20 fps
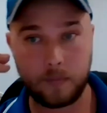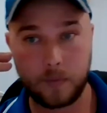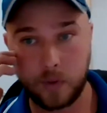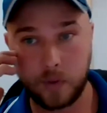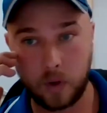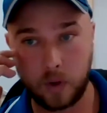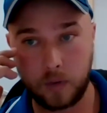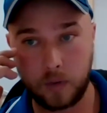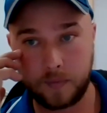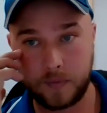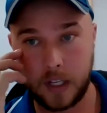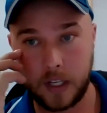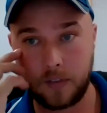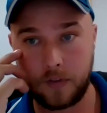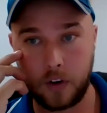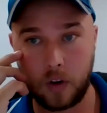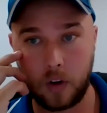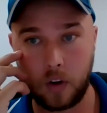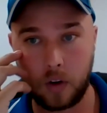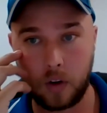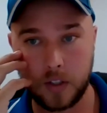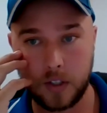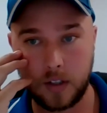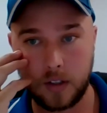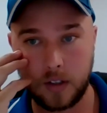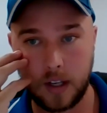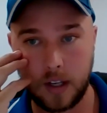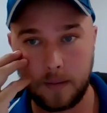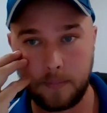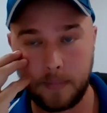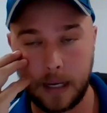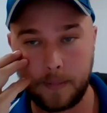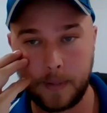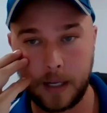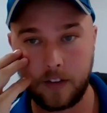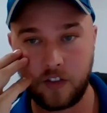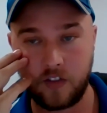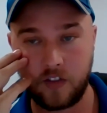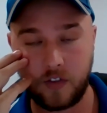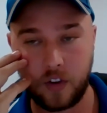sort of 10 furlongs and maybe
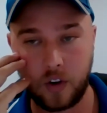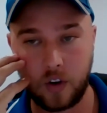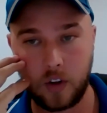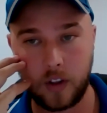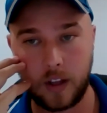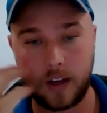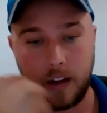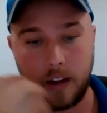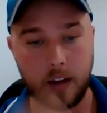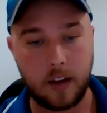even further.